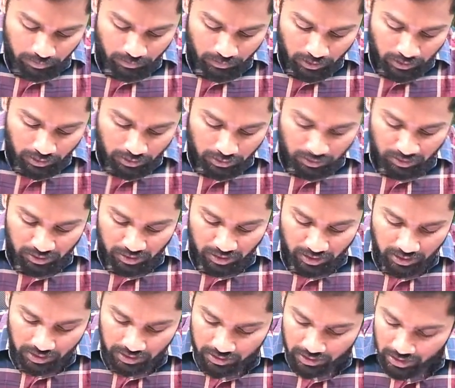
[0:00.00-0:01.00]
so
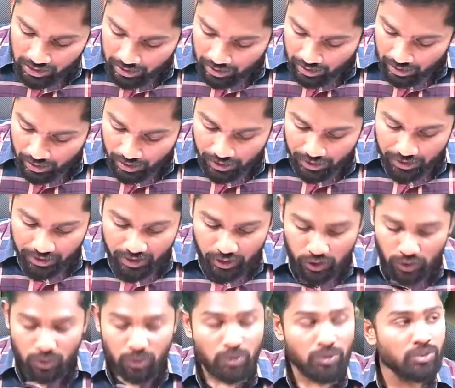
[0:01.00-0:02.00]
this is the handwritten
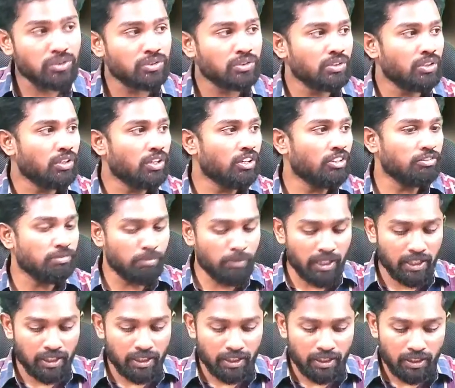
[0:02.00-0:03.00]
notes of
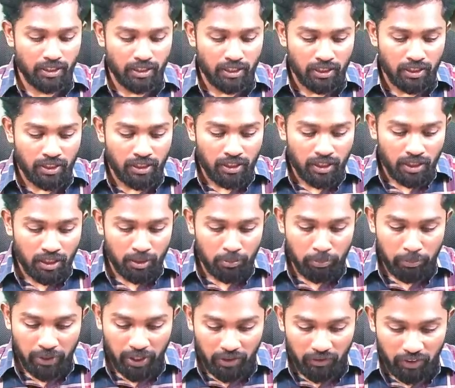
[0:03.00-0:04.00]
my
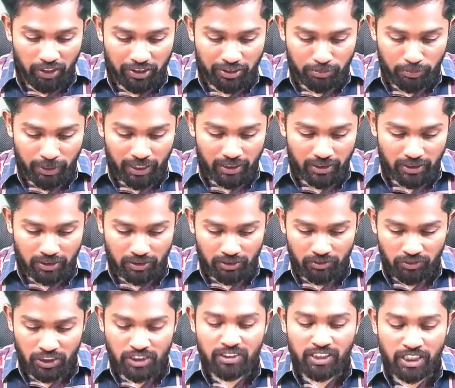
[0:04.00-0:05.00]
previous batch,
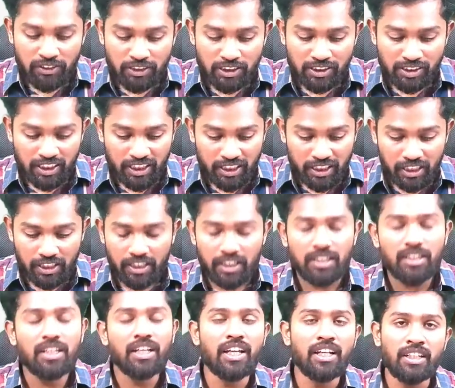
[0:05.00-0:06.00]
which I was taken
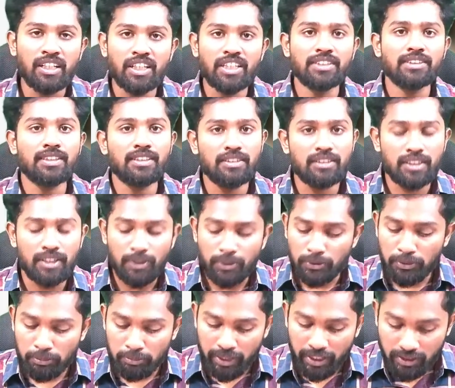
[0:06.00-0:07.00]
in English and Telugu
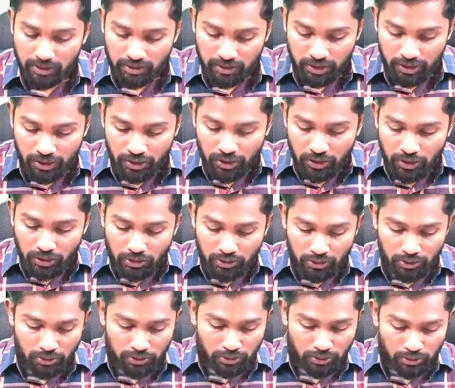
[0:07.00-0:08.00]
mix.
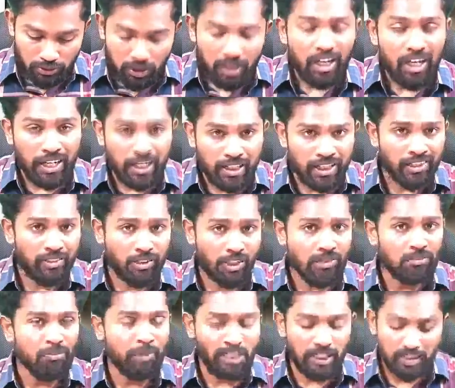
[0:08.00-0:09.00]
So I have
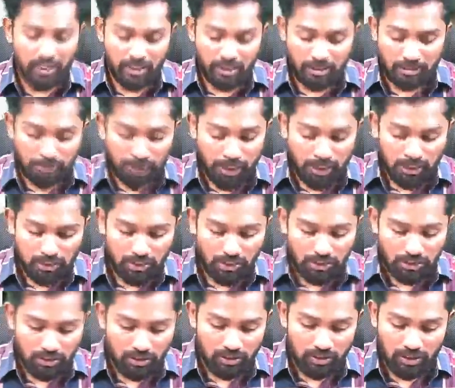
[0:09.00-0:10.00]
completed this batch
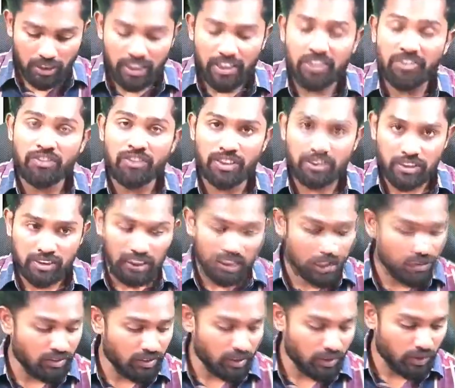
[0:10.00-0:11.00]
on 31st
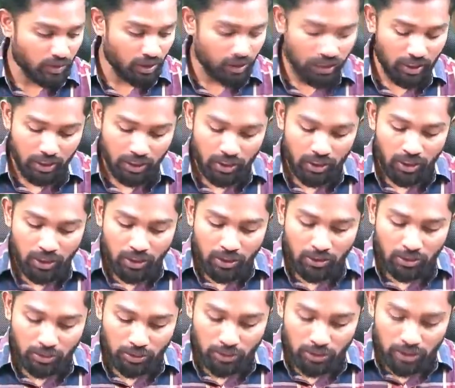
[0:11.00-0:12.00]
January only.
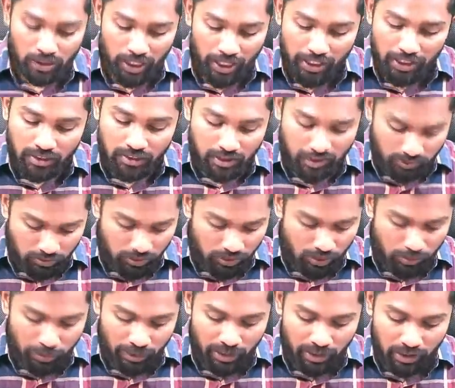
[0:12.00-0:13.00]
So like this, we'll
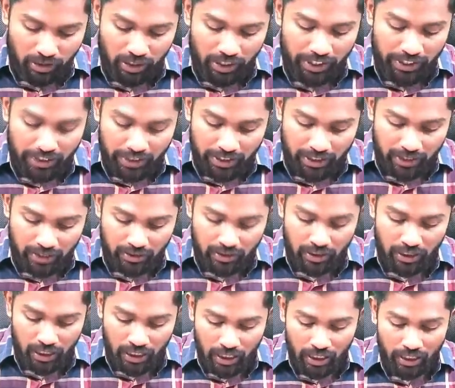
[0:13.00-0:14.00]
be writing the
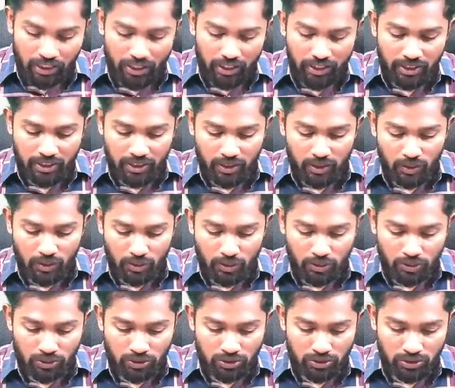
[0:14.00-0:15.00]
handwritten
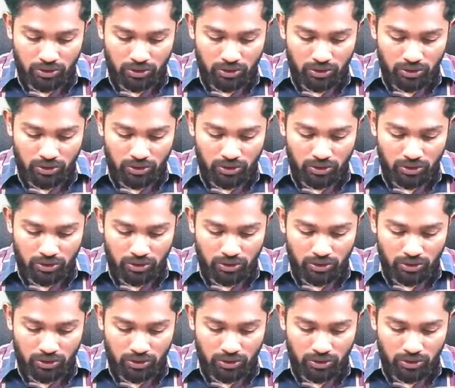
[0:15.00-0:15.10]
notes